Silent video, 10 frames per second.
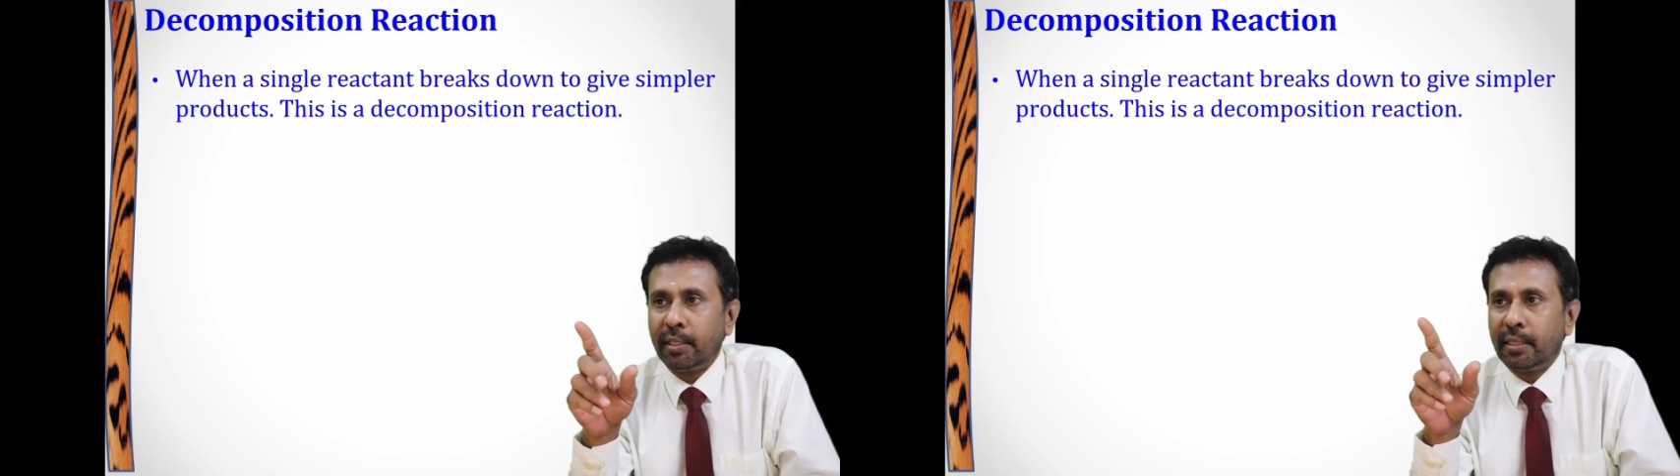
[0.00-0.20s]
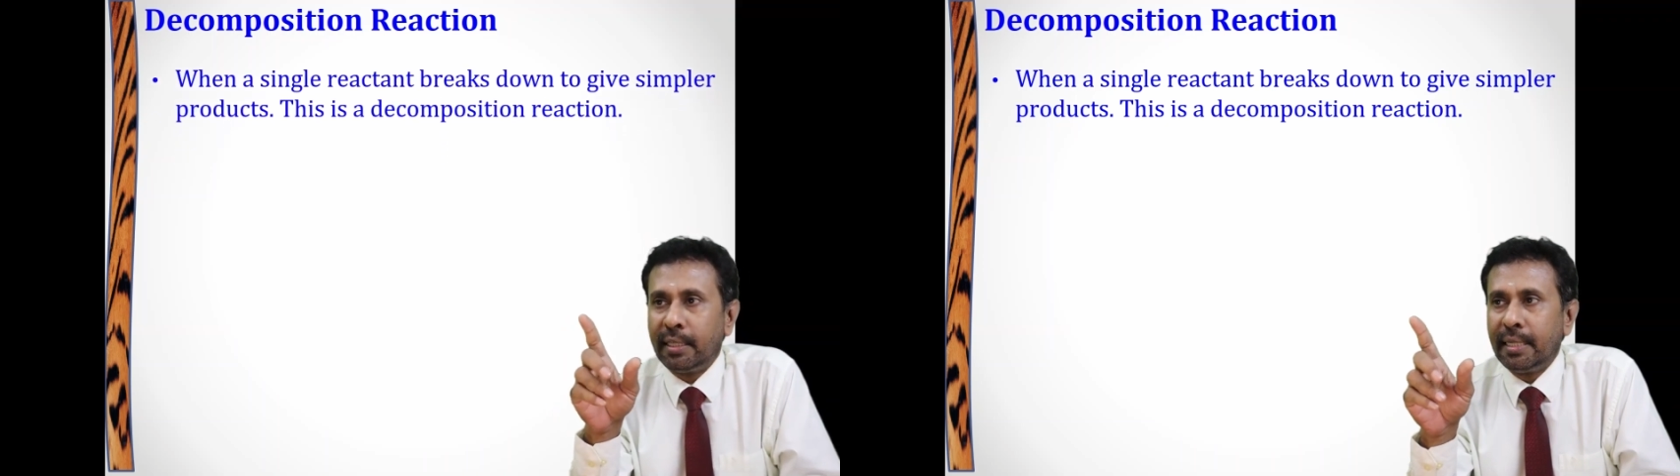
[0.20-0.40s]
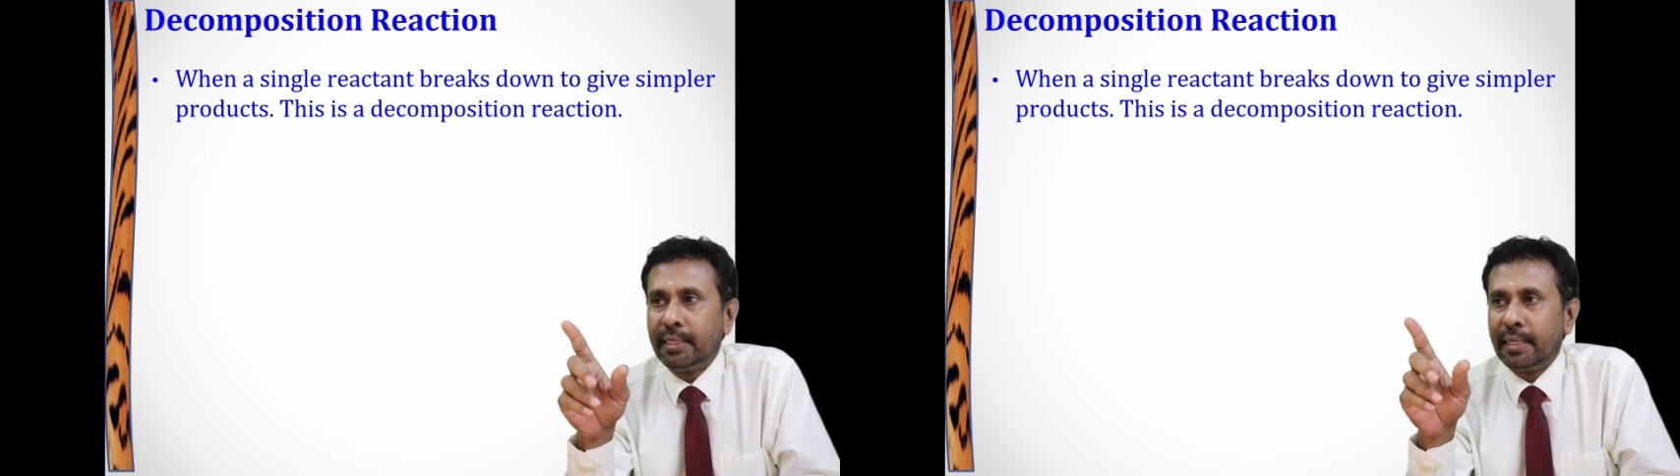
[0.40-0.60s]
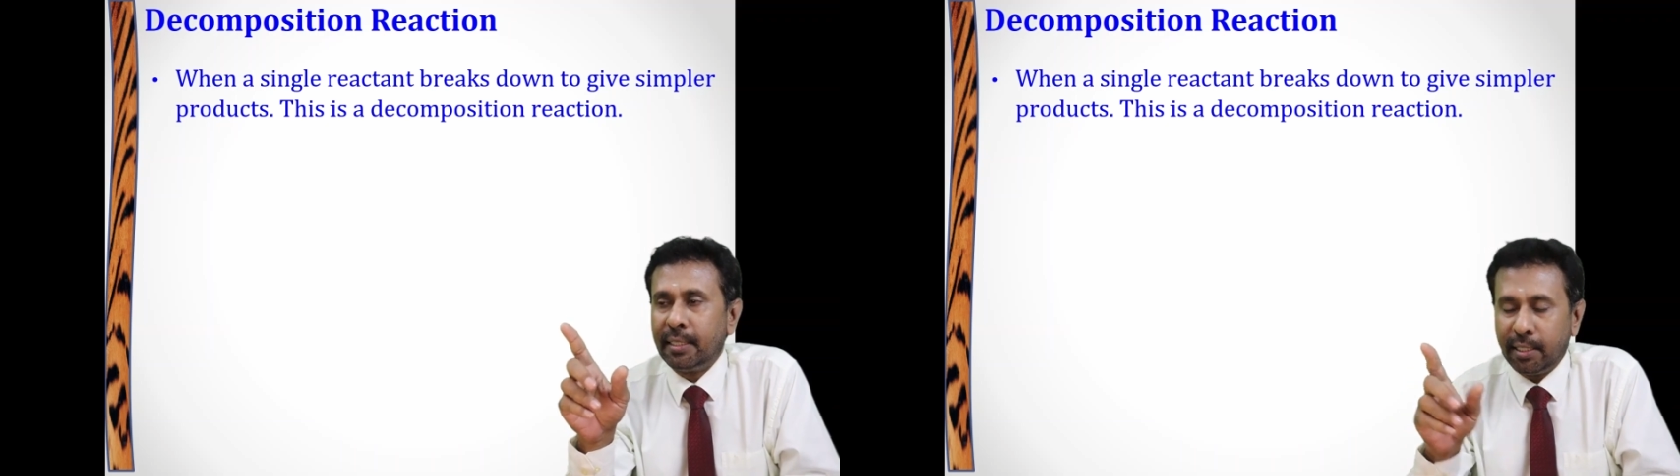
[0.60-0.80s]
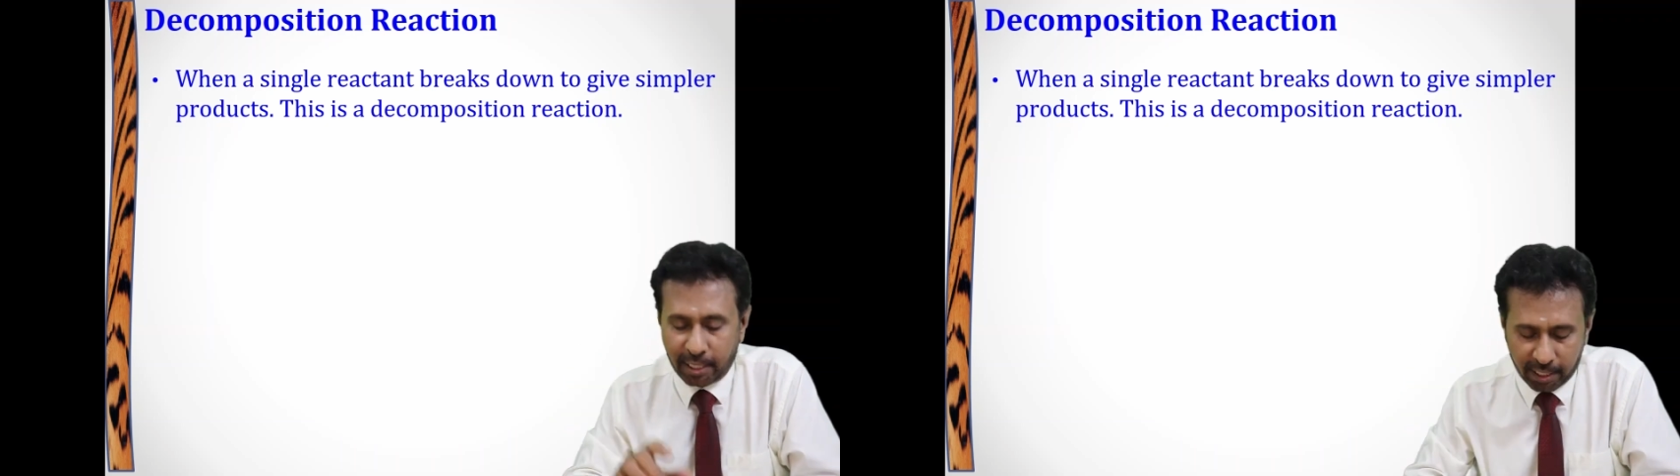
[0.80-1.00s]
this is a
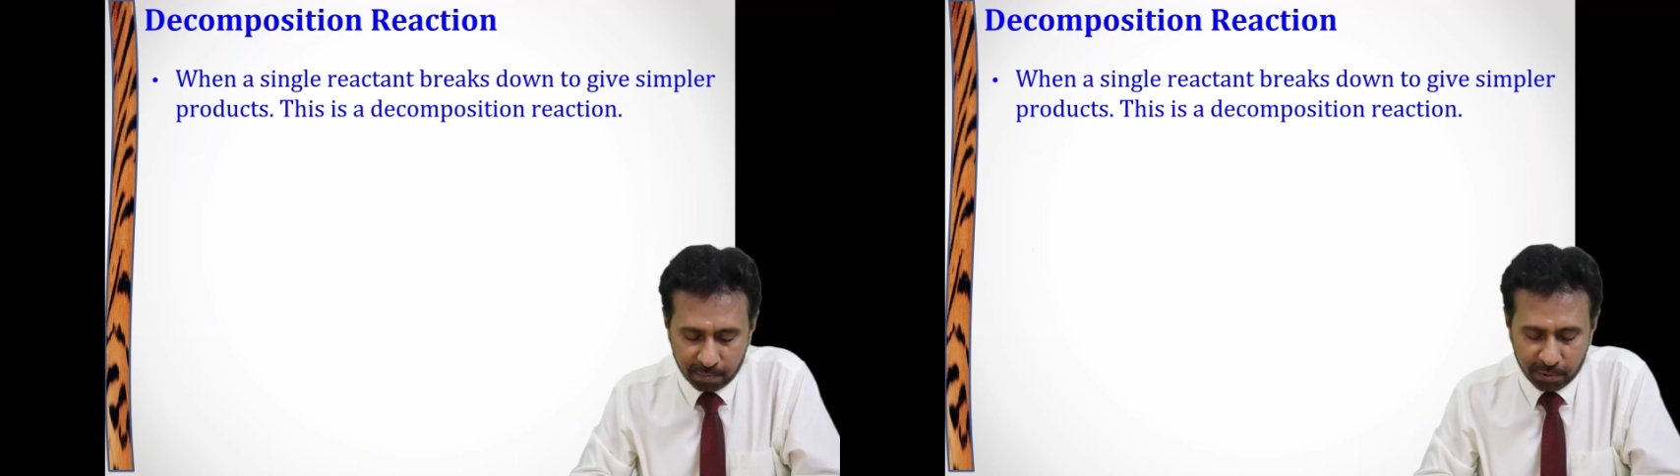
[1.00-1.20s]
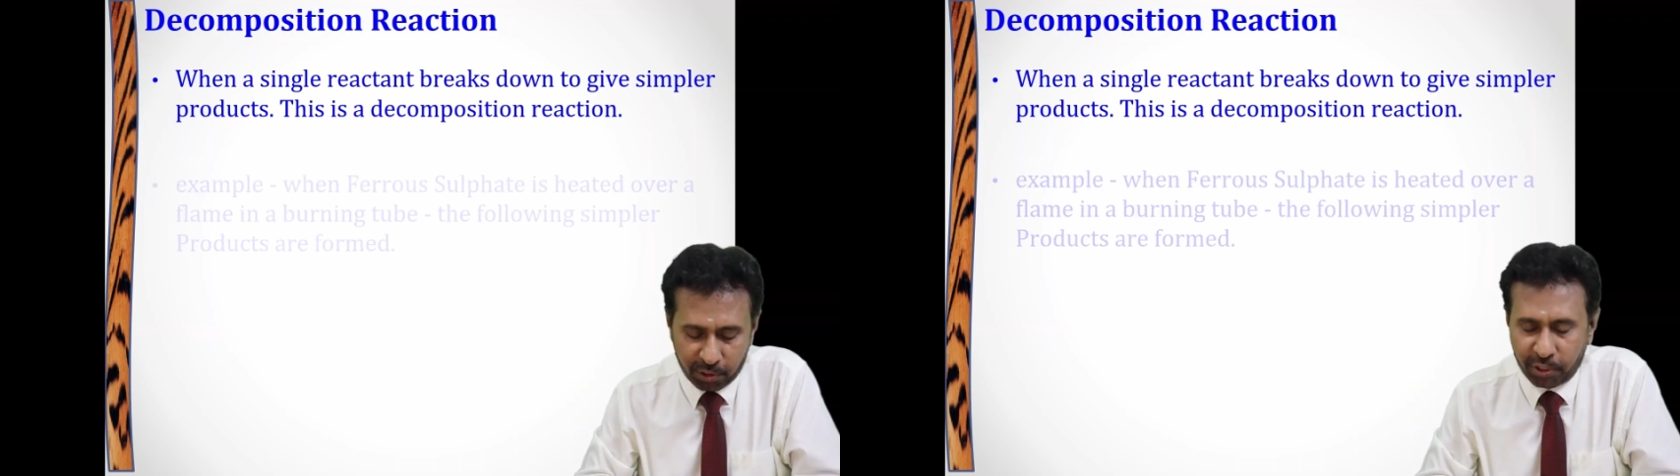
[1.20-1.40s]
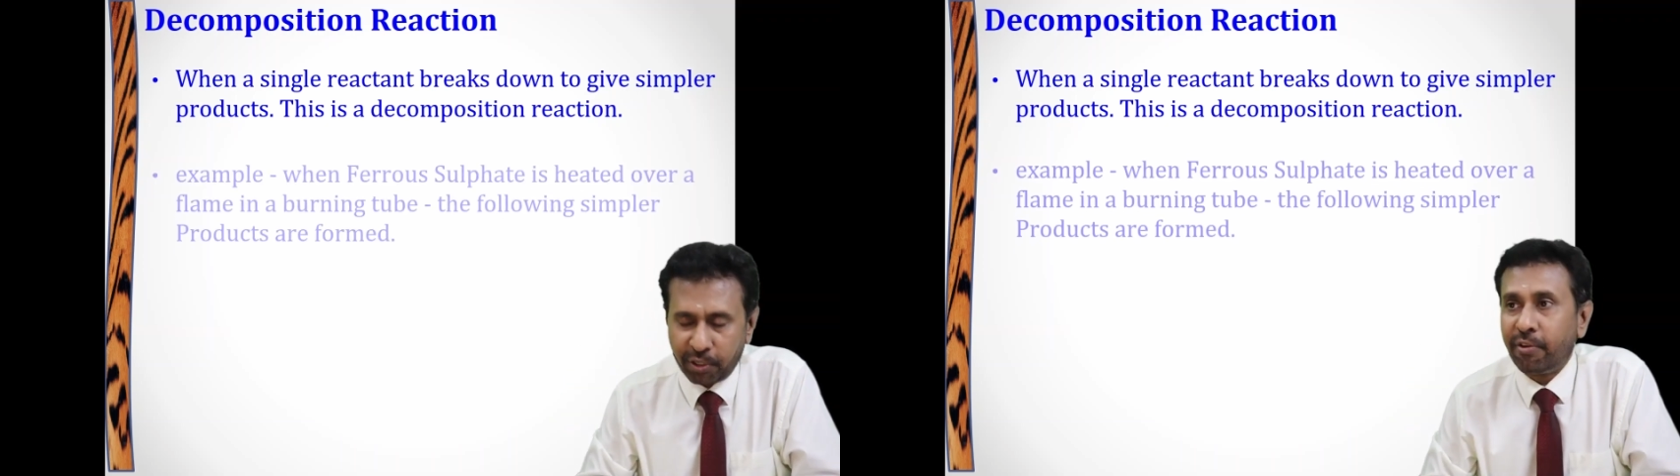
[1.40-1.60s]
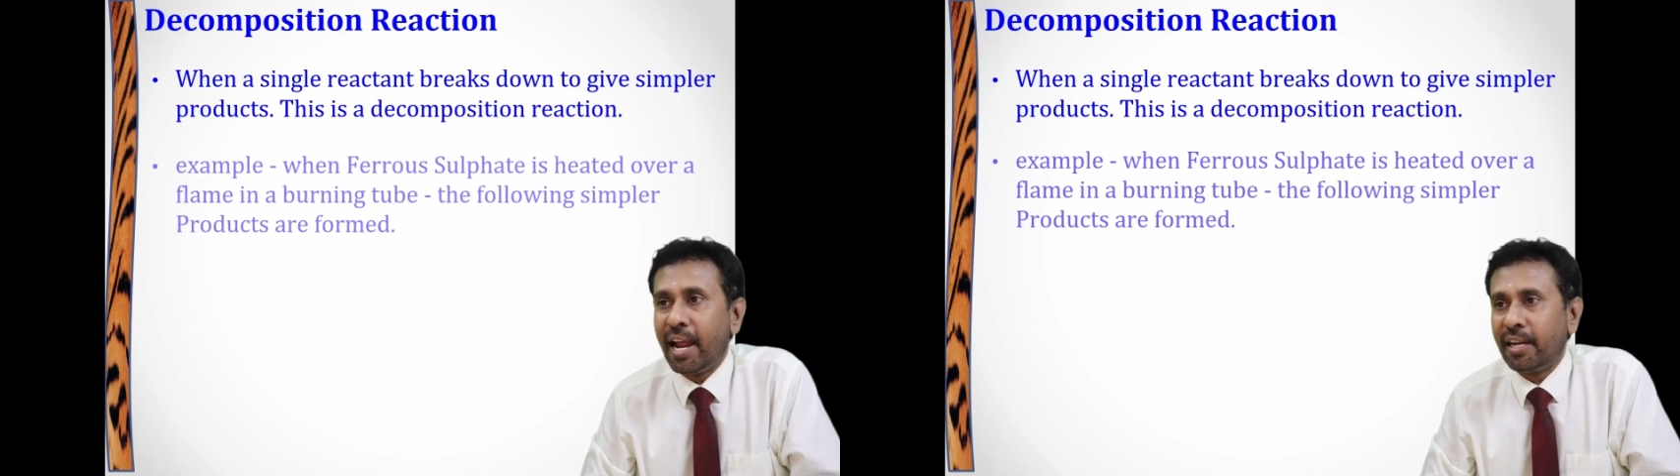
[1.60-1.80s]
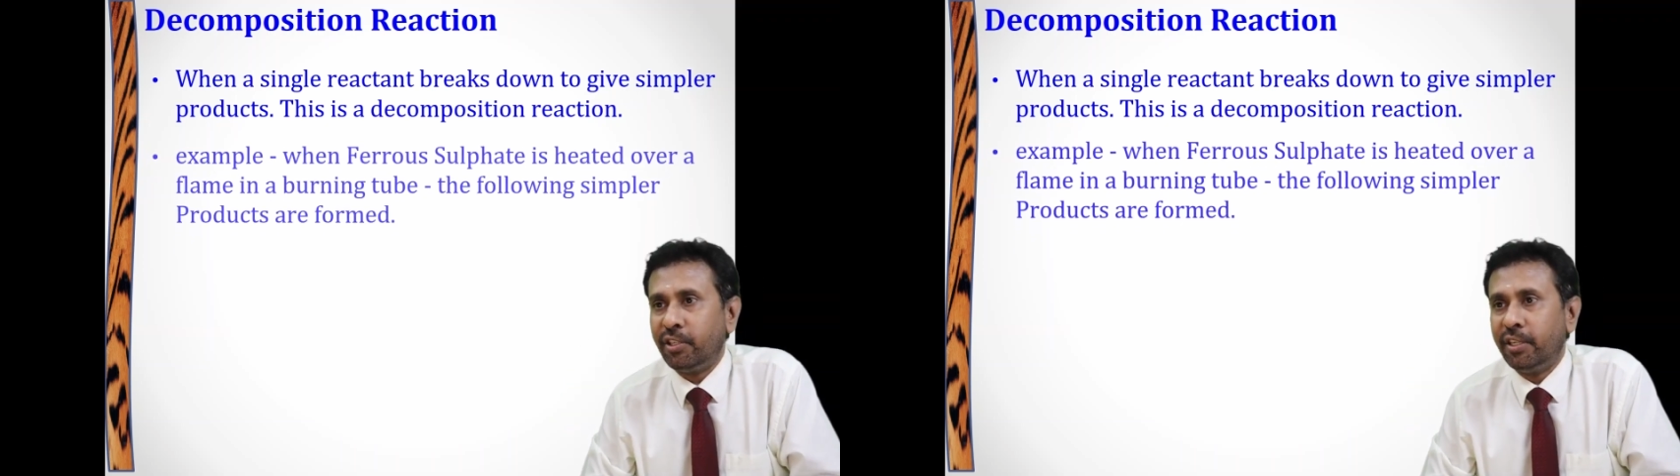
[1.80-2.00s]
decomposition
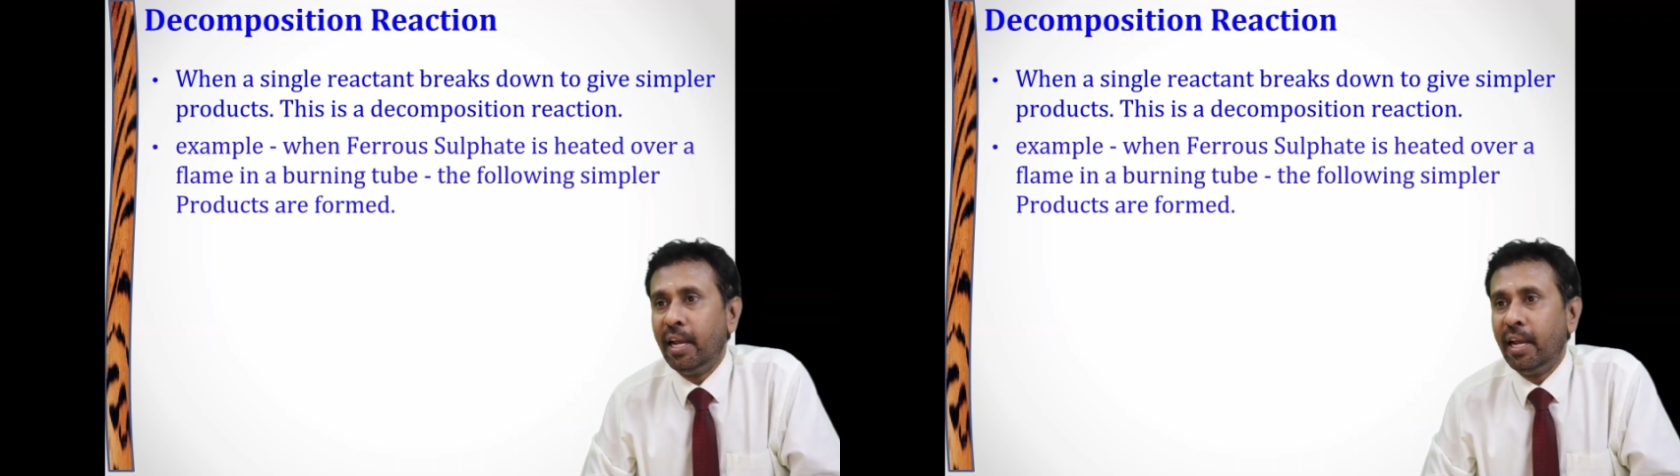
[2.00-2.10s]
reaction.